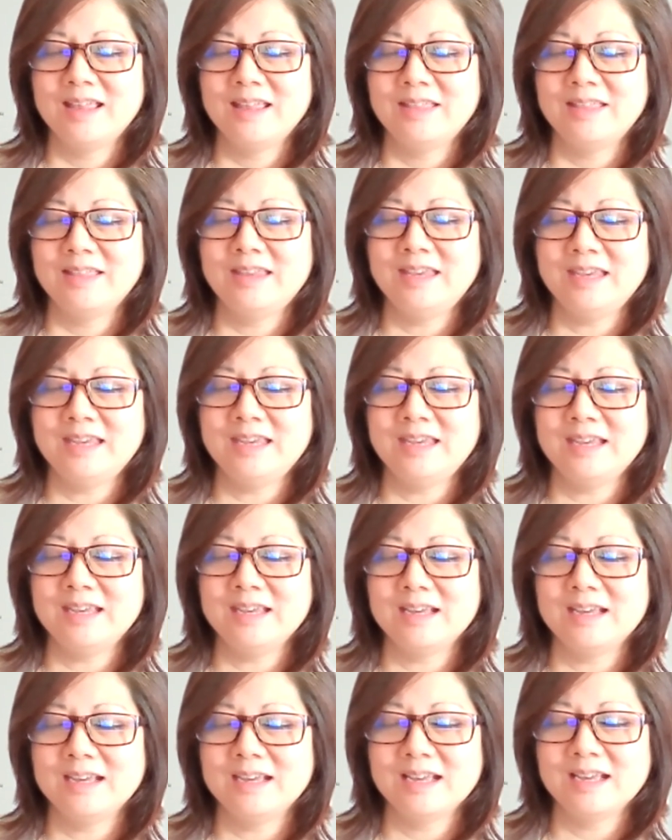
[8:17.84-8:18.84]
The
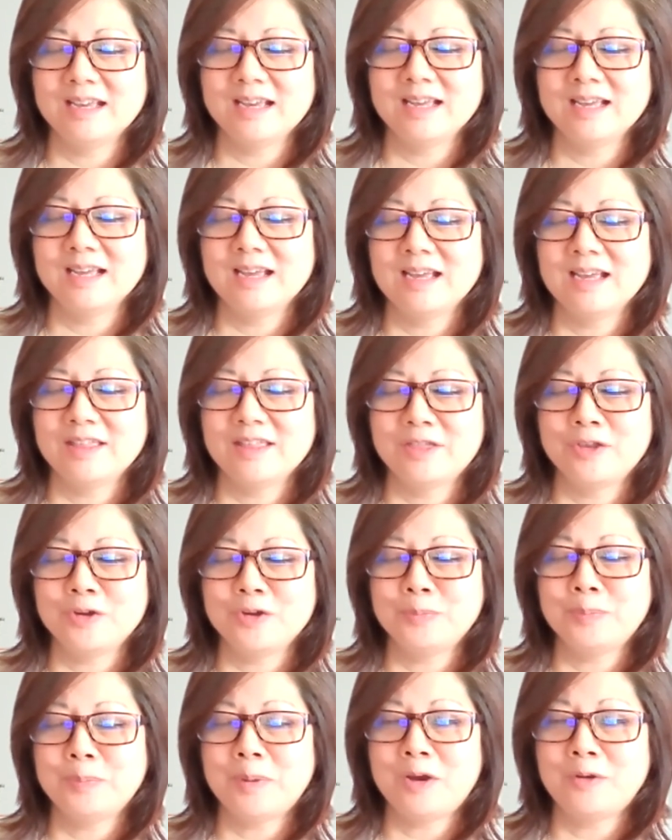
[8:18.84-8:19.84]

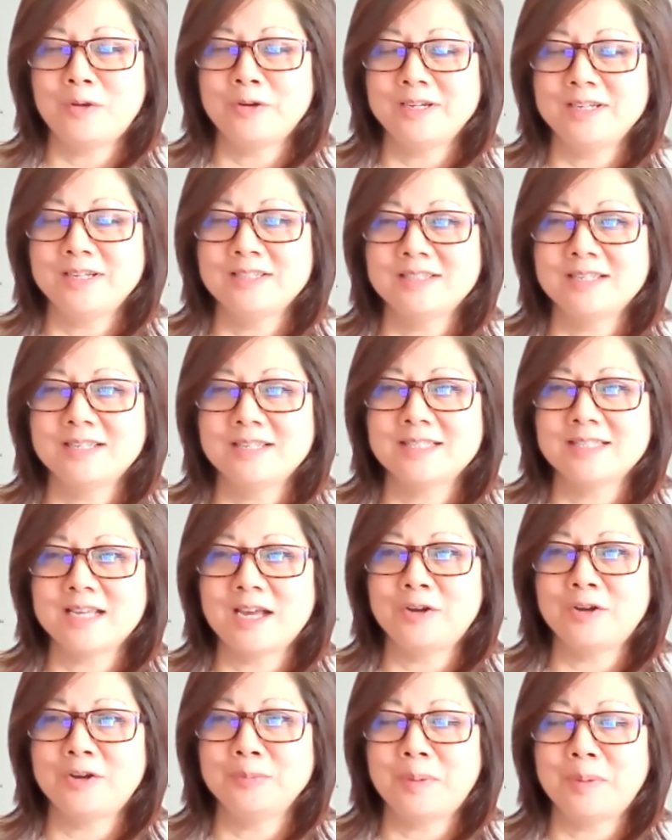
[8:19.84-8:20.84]
third power is the
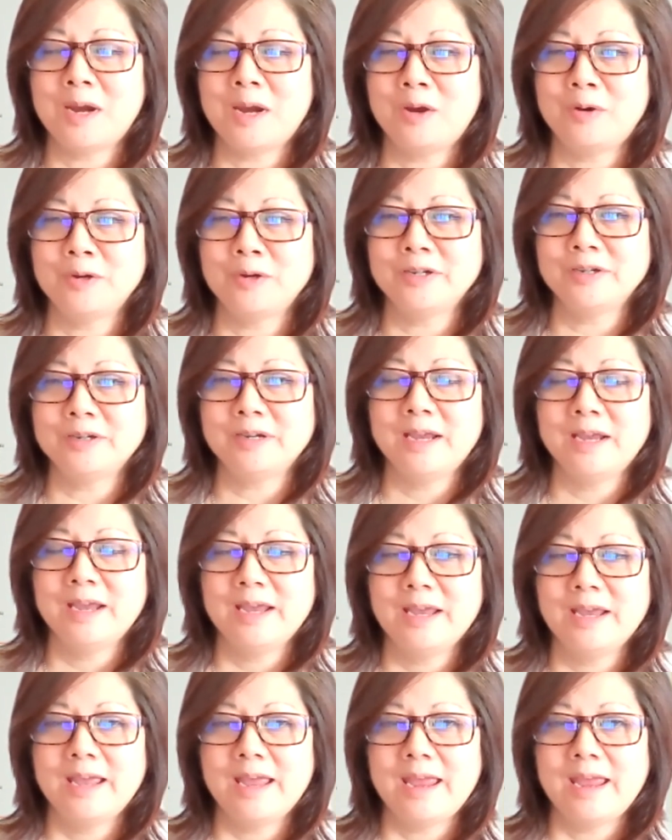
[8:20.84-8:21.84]
sound power.
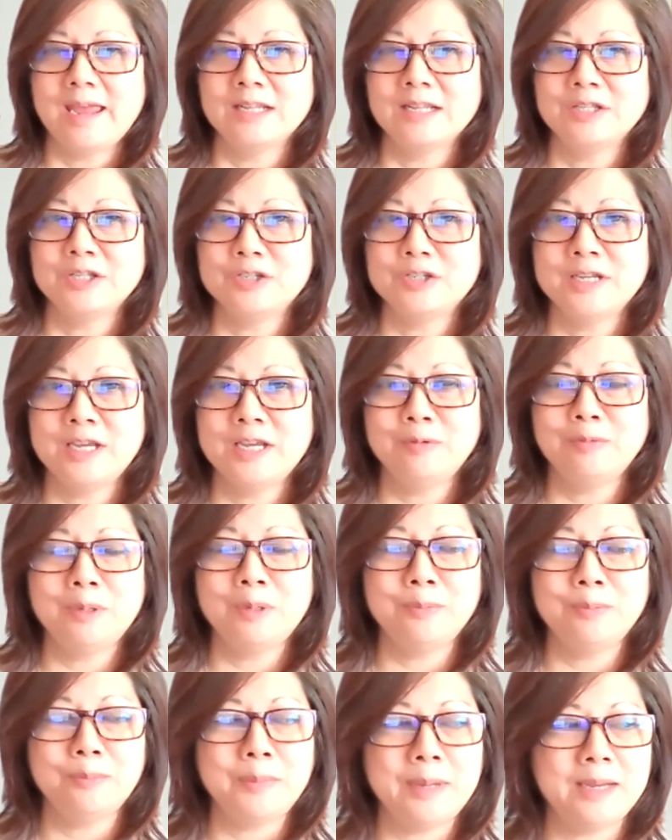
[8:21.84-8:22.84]
And today
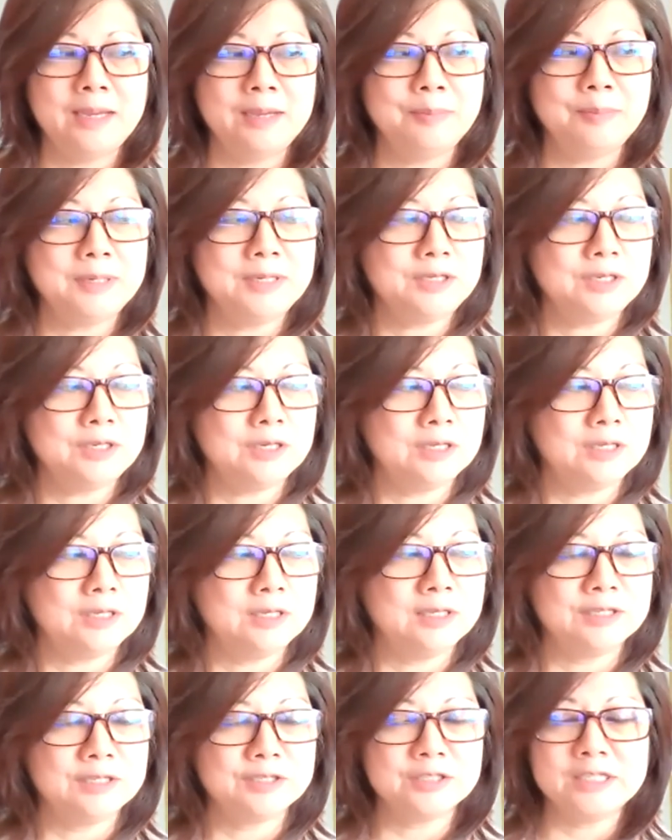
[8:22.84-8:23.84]
we may be
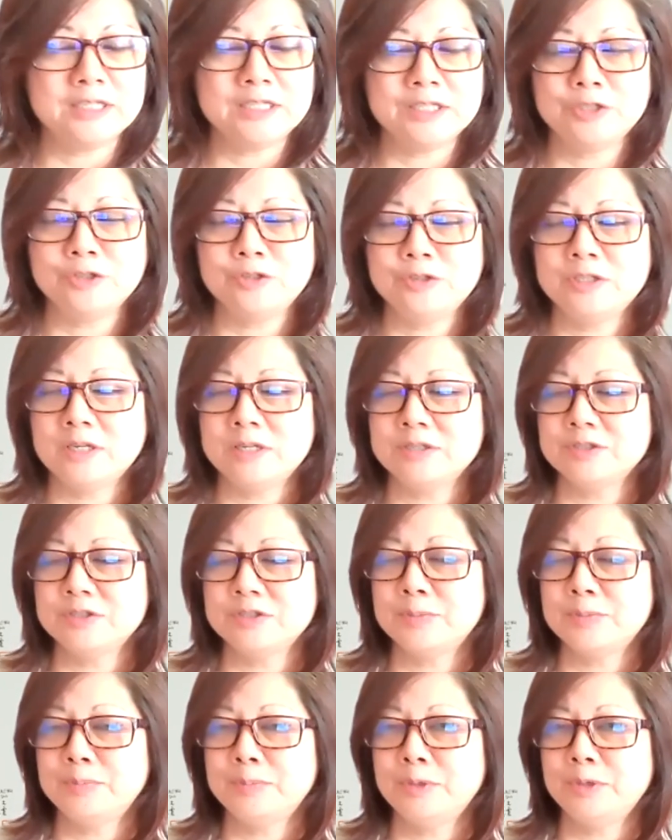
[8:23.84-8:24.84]
listening to just
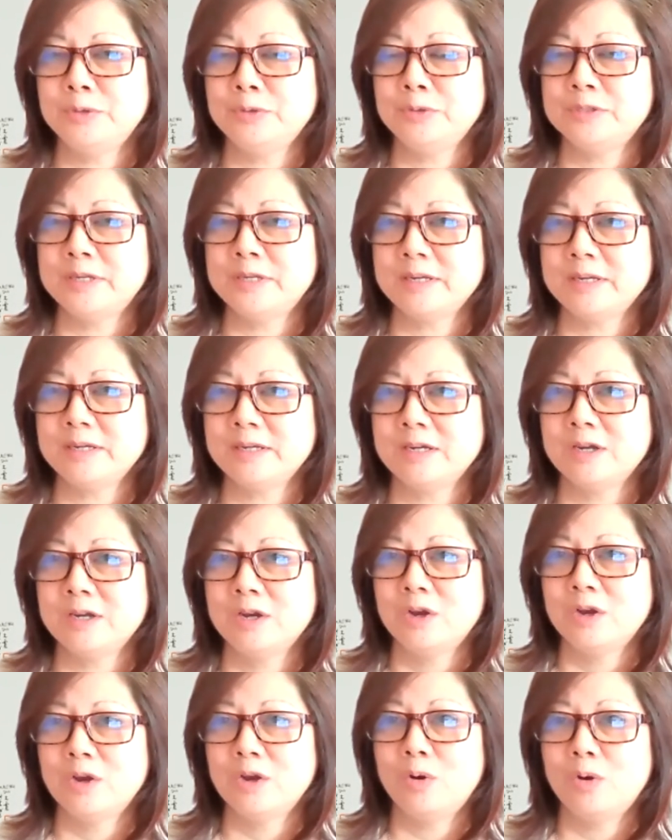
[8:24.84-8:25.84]
the music,
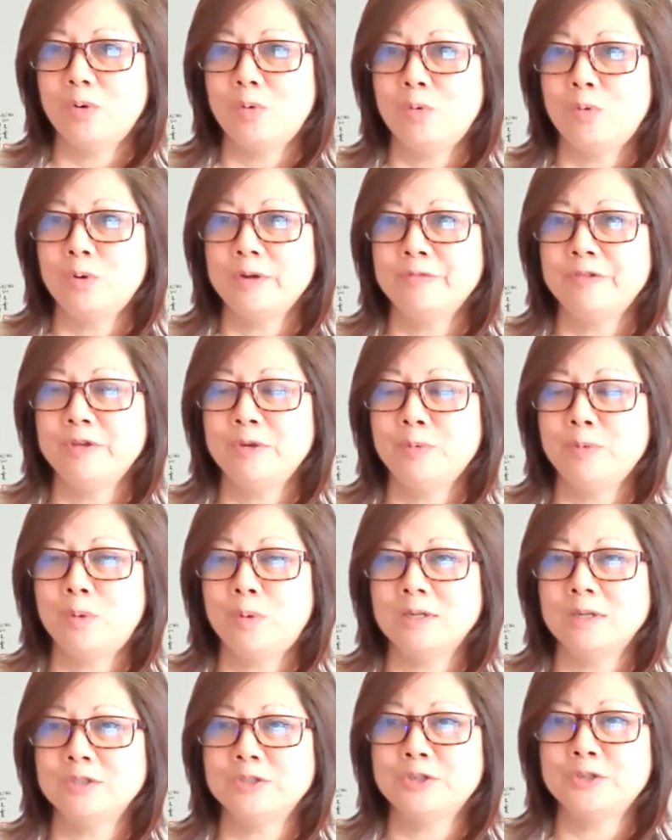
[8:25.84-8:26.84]
or if you
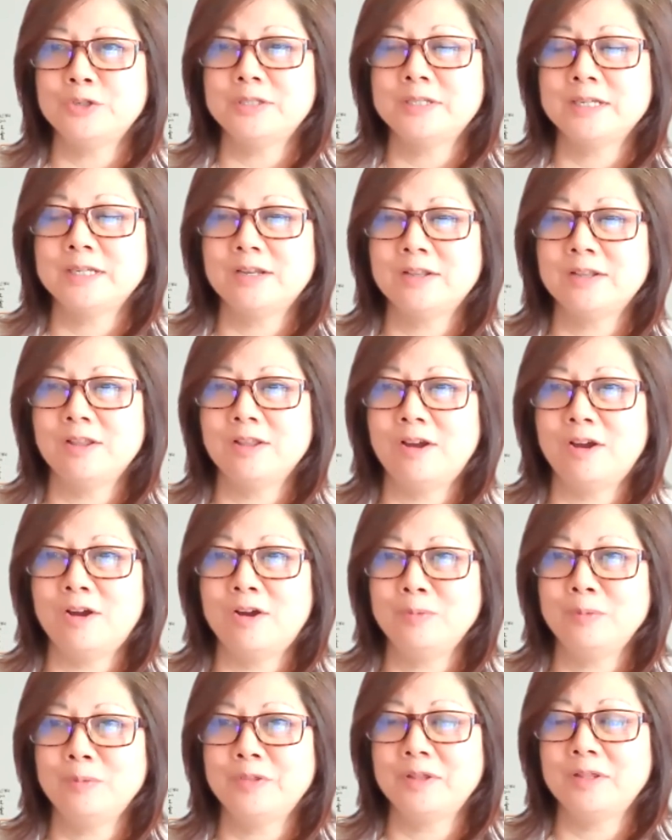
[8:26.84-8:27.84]
want to sing
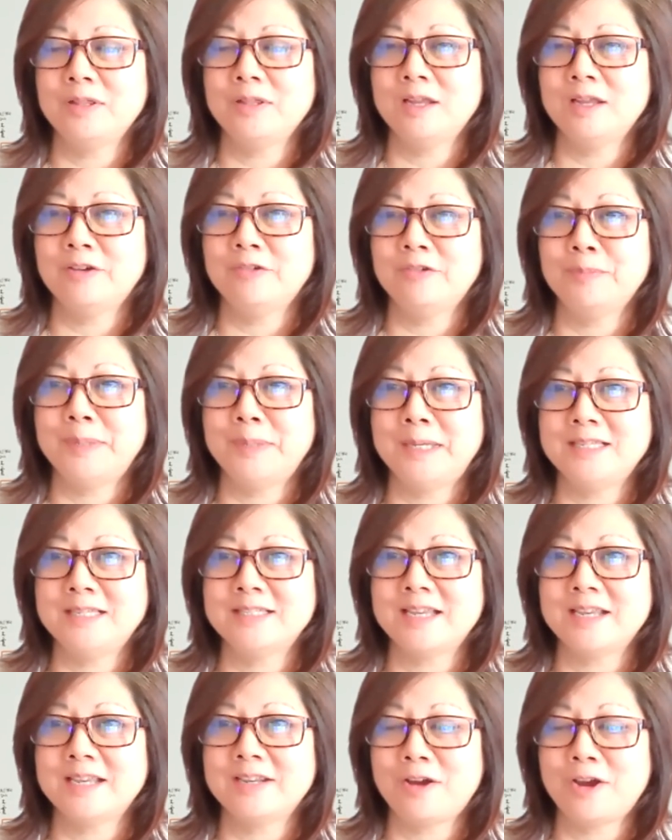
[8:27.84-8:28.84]
along with the love,
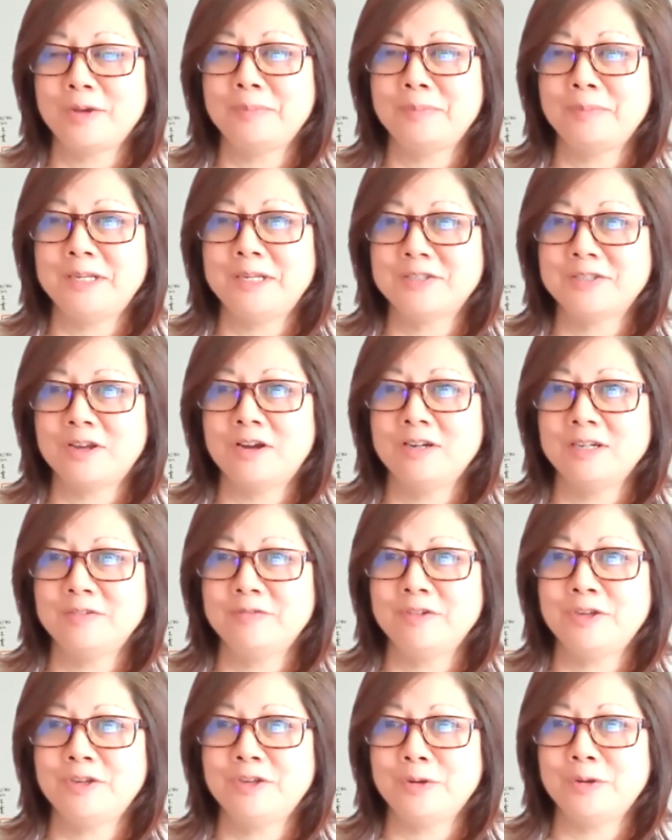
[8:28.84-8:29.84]
peace, and harmony song, if
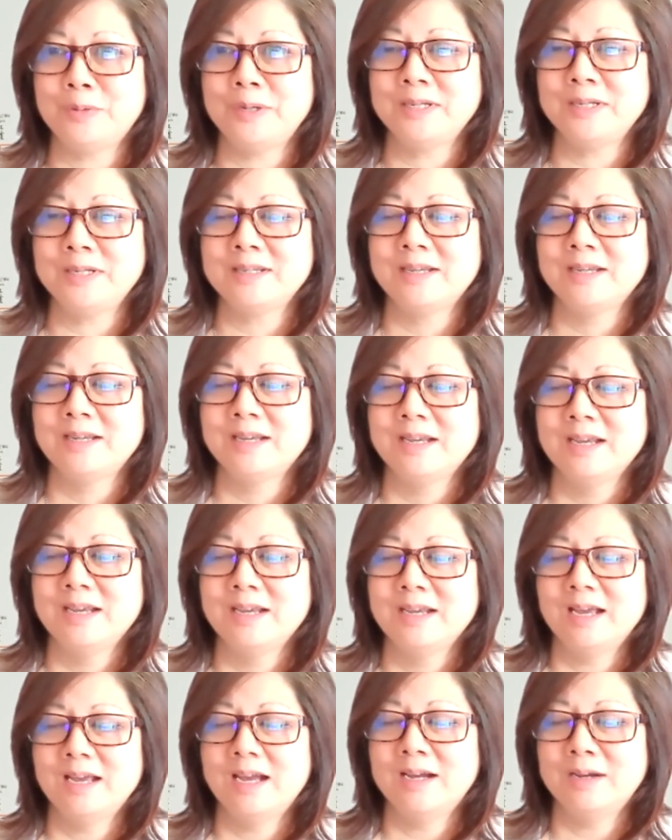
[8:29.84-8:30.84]
you know it,
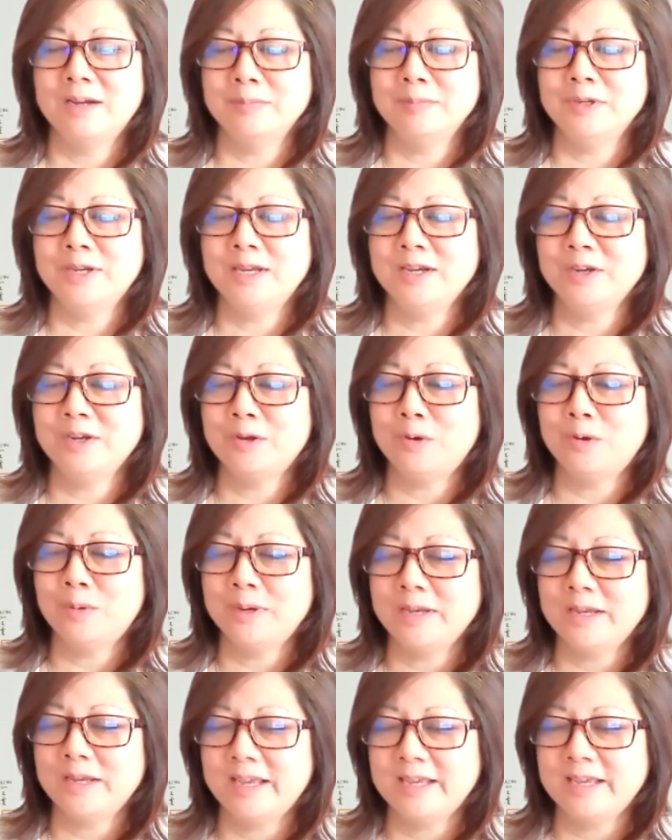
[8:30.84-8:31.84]
you can go
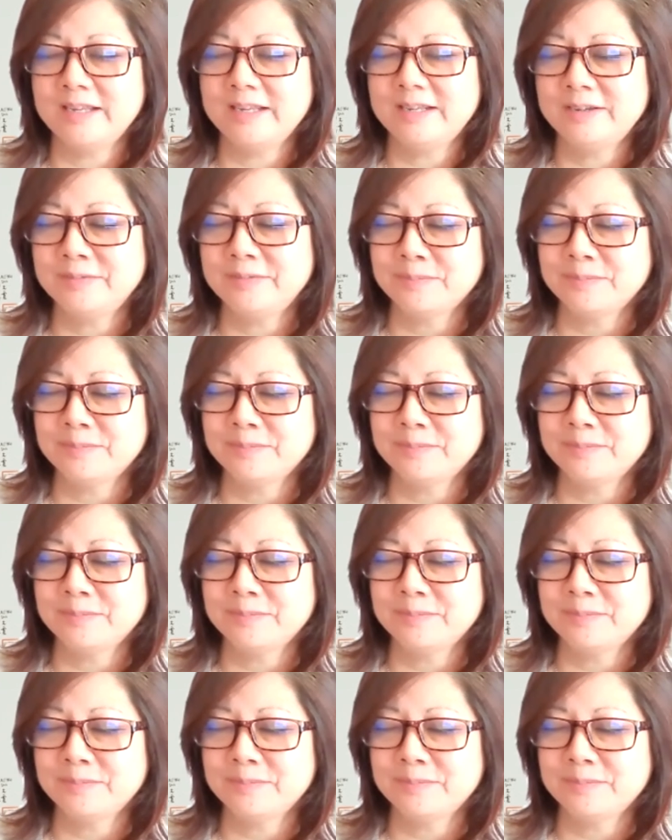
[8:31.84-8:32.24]
ahead.